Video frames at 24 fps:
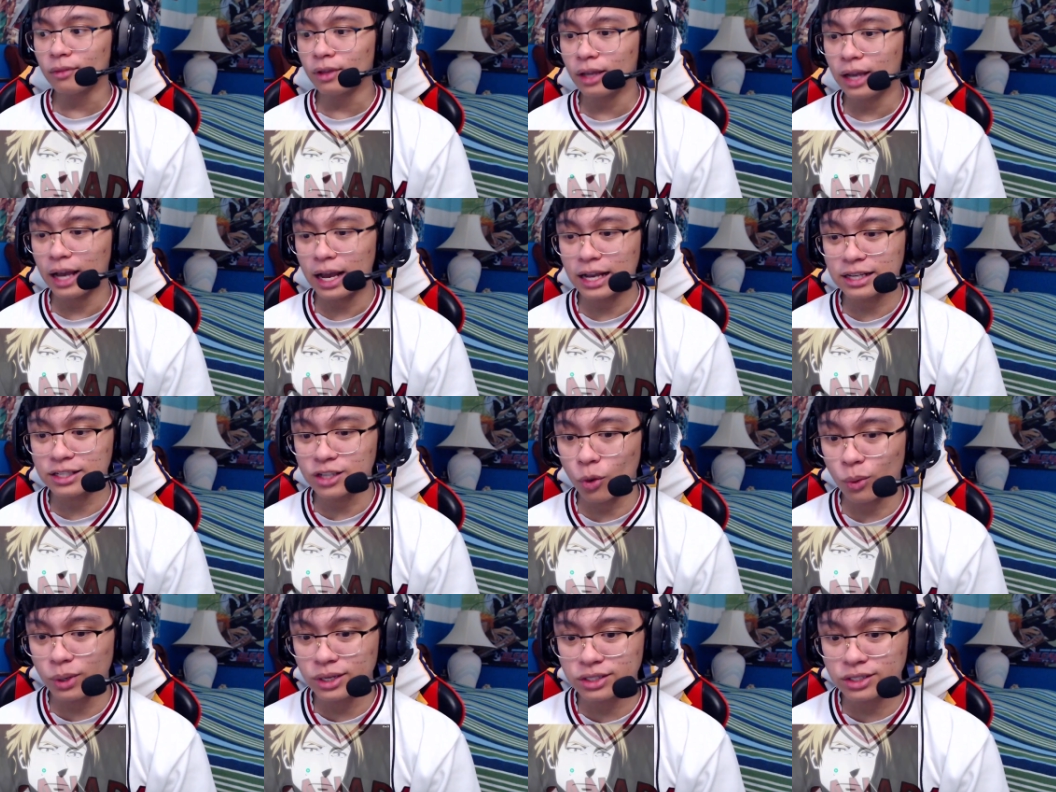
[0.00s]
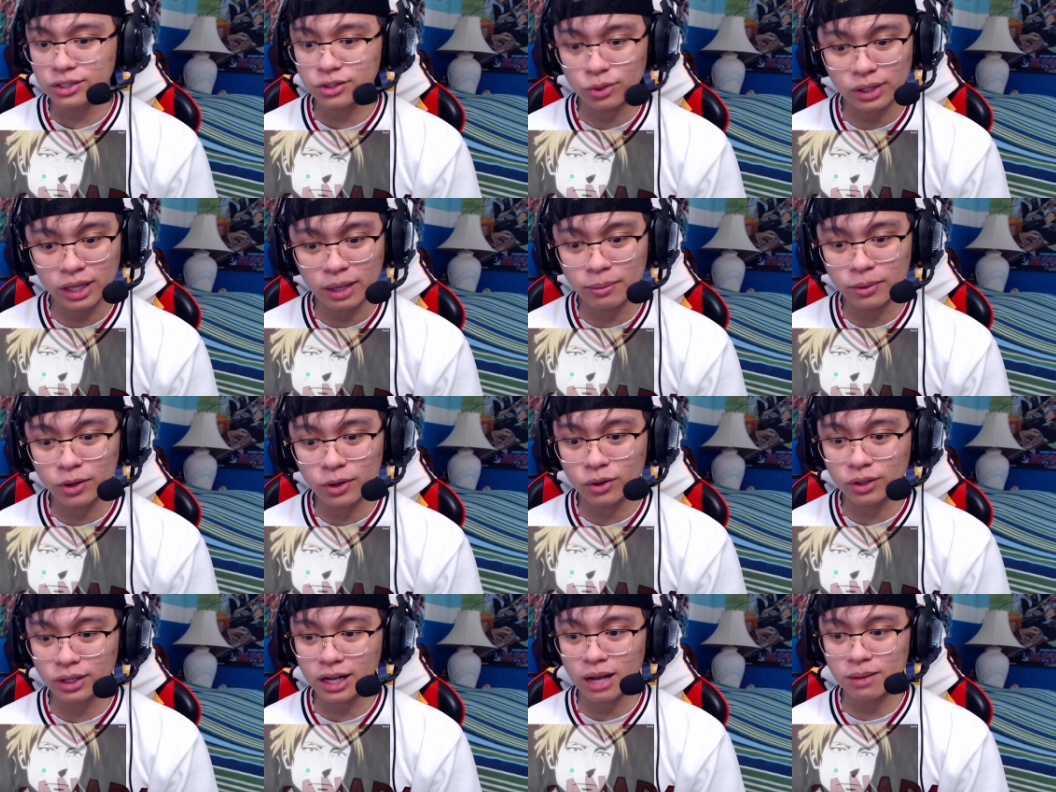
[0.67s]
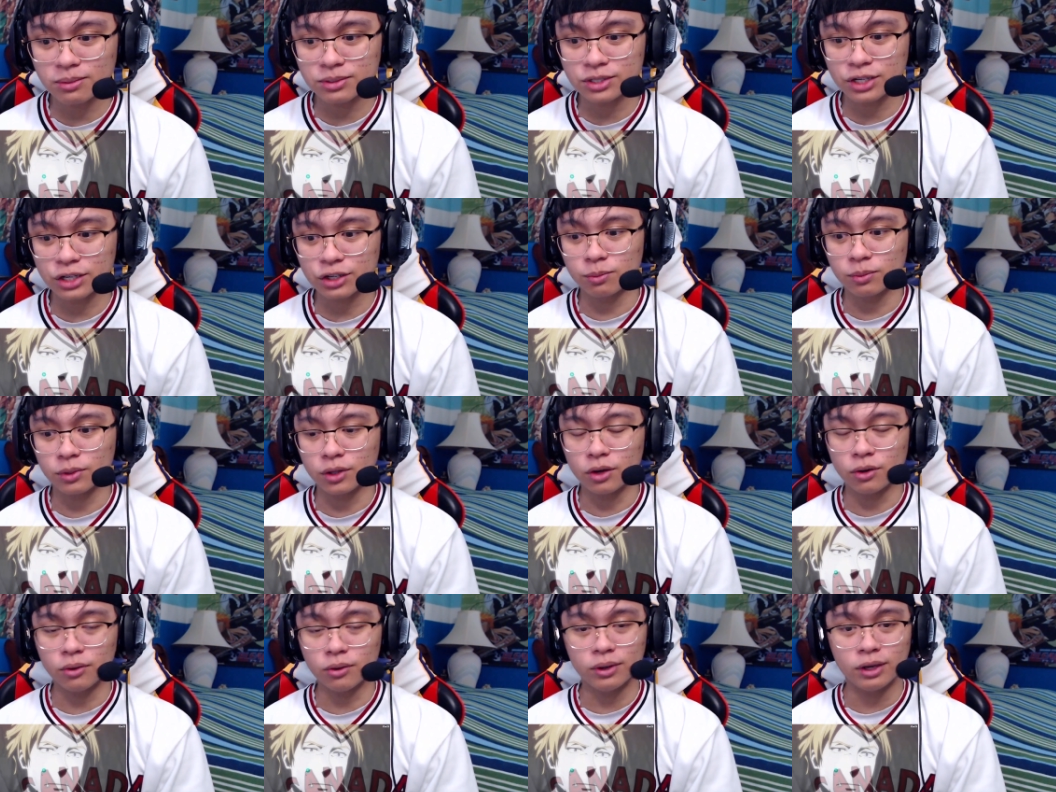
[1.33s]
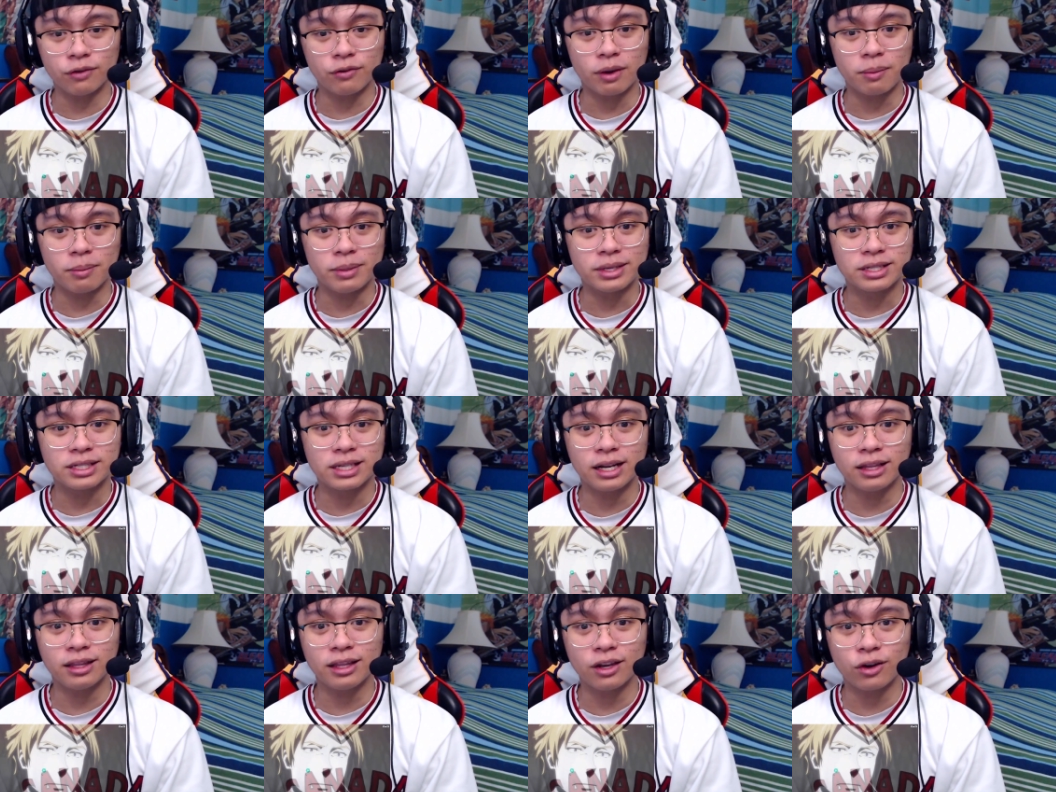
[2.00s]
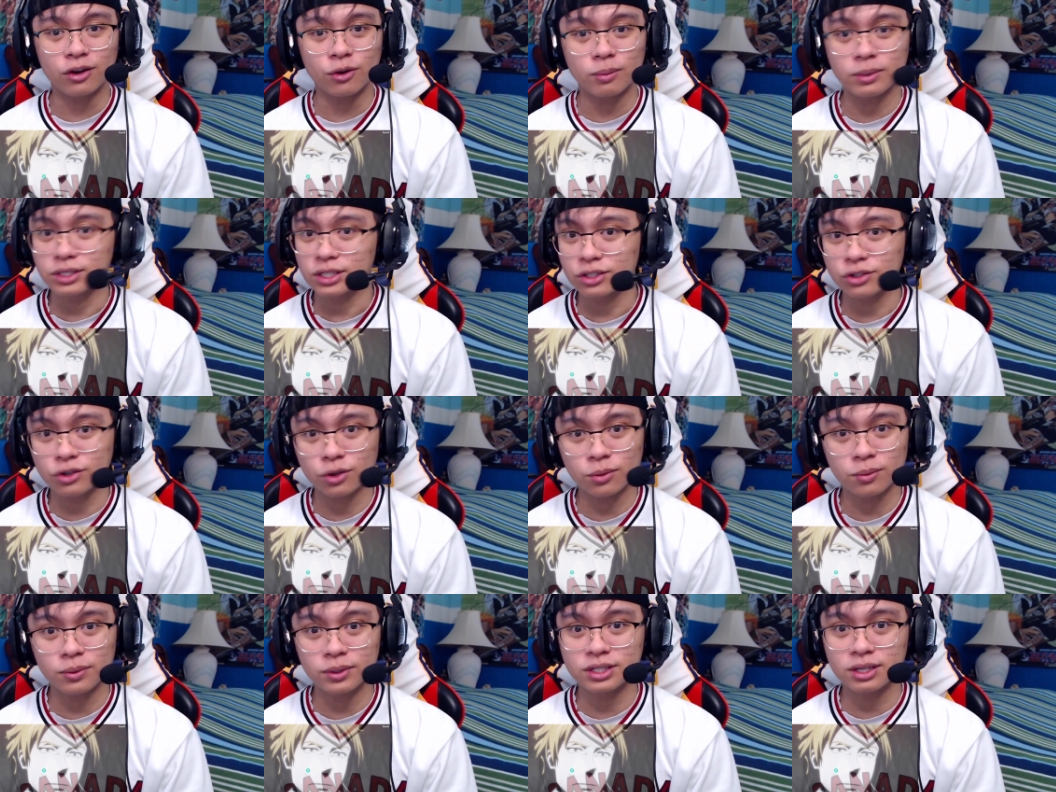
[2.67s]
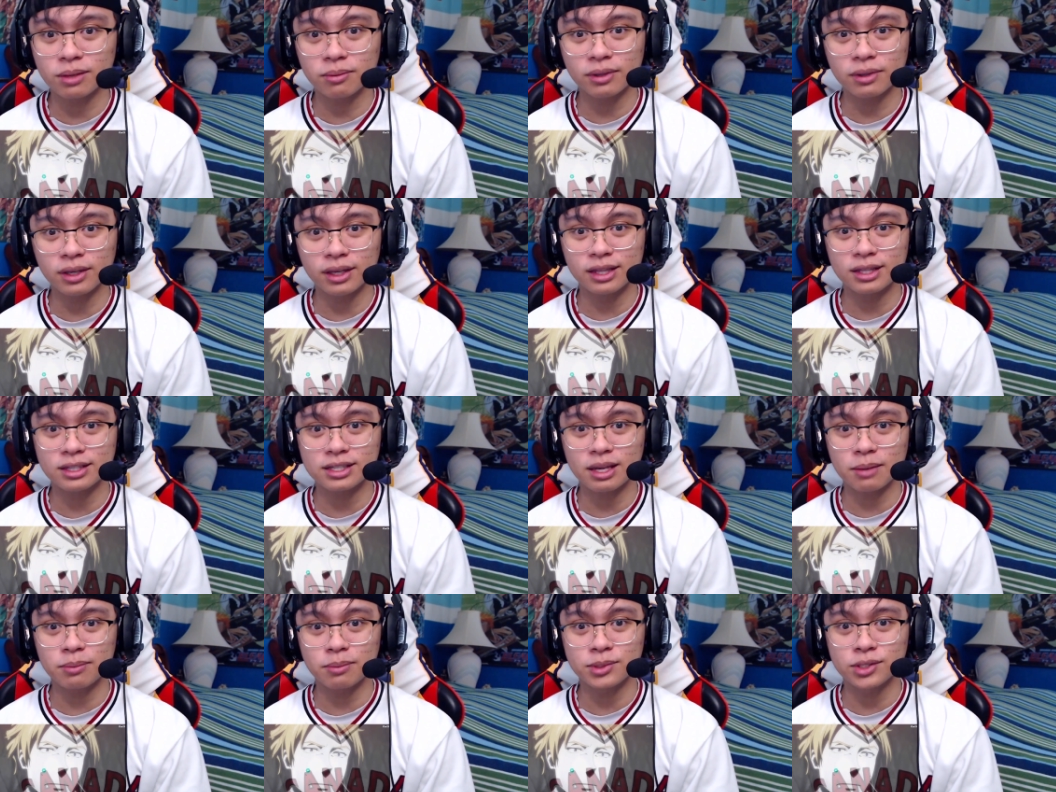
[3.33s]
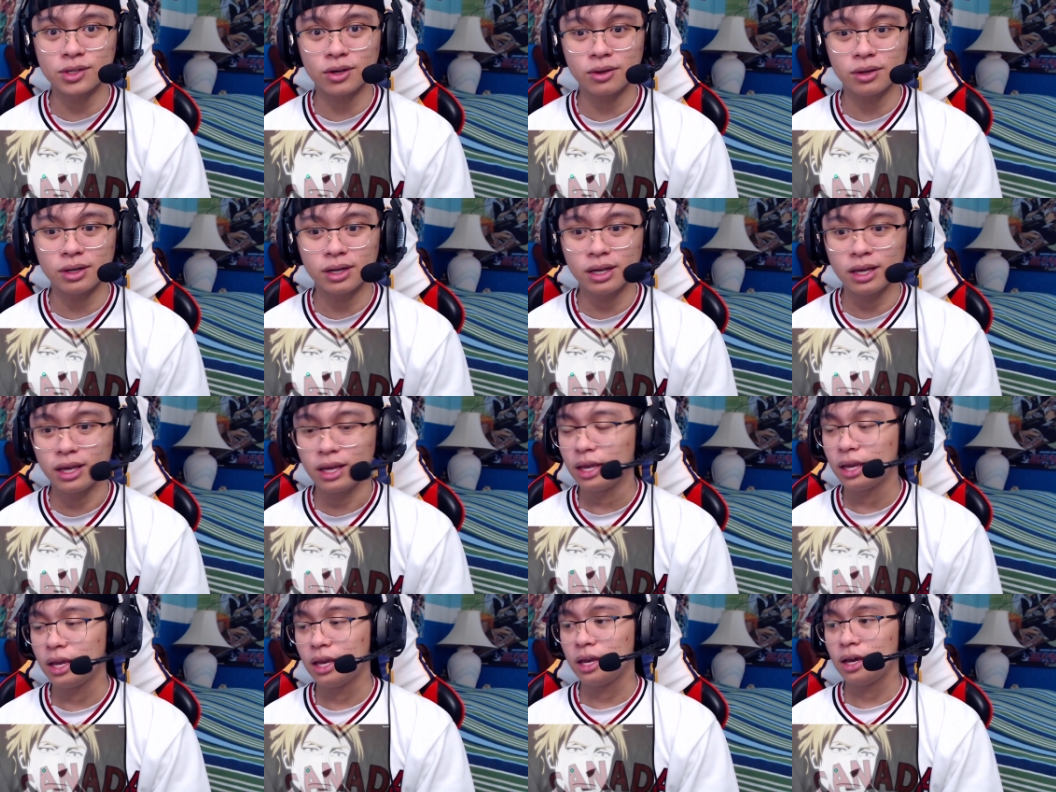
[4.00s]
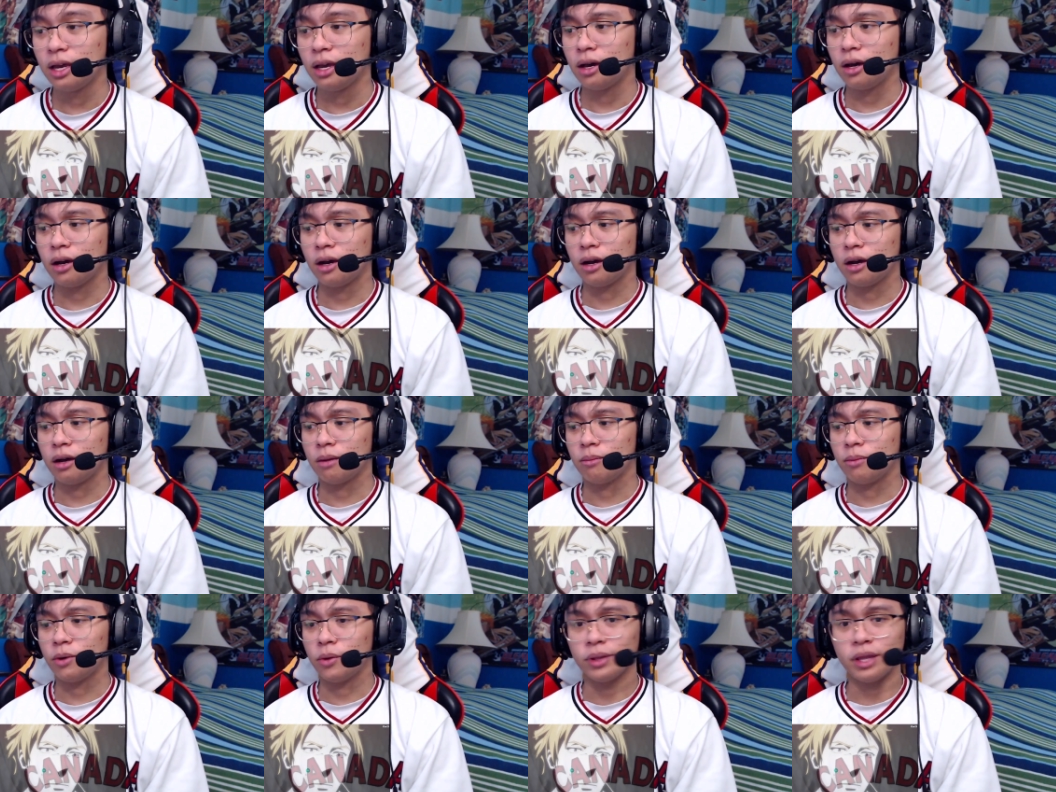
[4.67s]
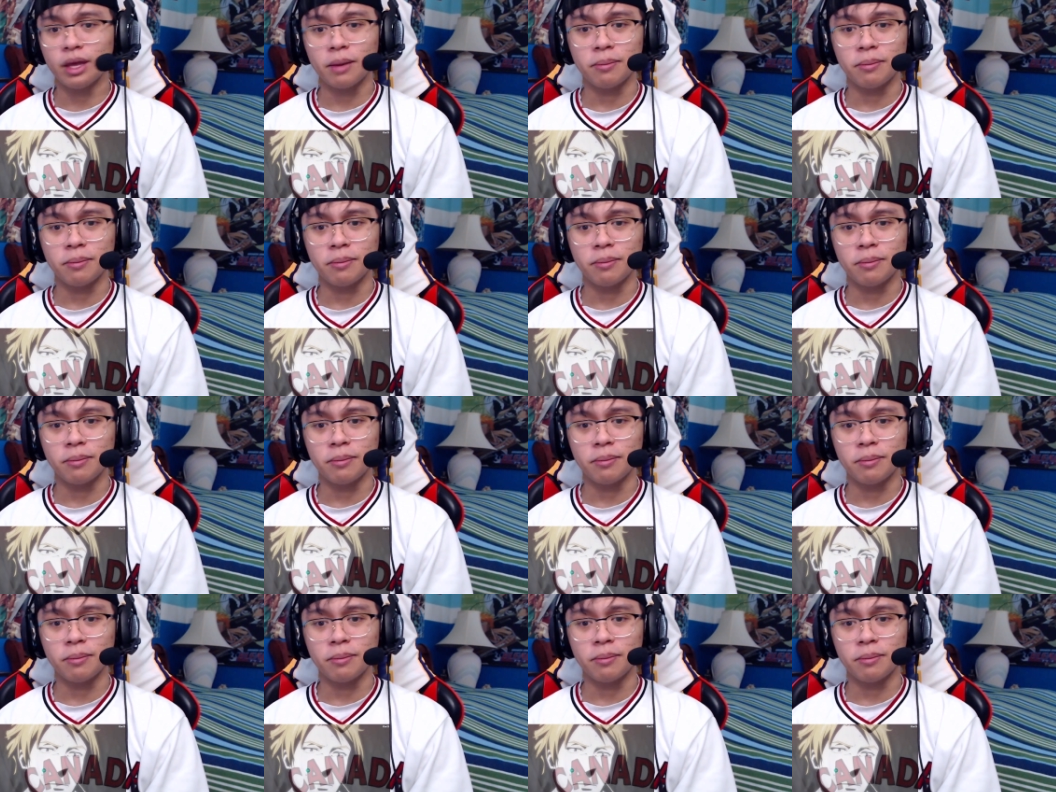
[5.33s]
As always, do let me know in the comment section below if I missed anything or misinterpreted something in this episode. Uh, but with that